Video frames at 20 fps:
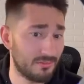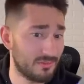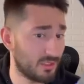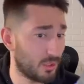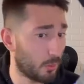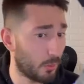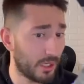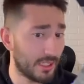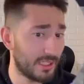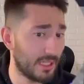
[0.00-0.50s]
the
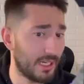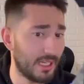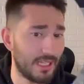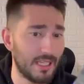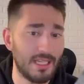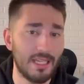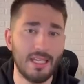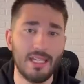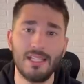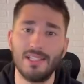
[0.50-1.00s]
way that
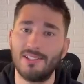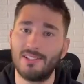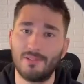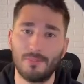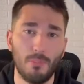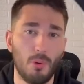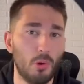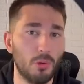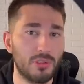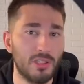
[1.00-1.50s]
it is
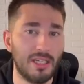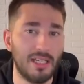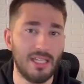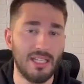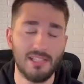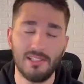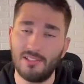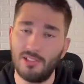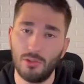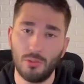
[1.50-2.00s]
molded
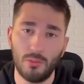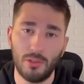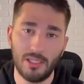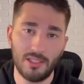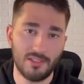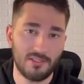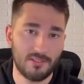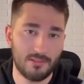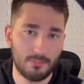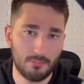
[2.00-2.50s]
into
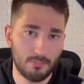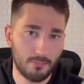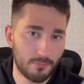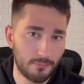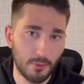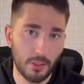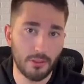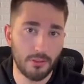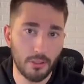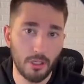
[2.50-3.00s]
its
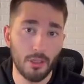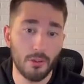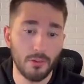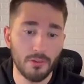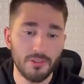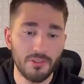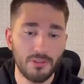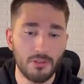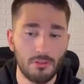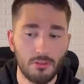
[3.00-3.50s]
front nose.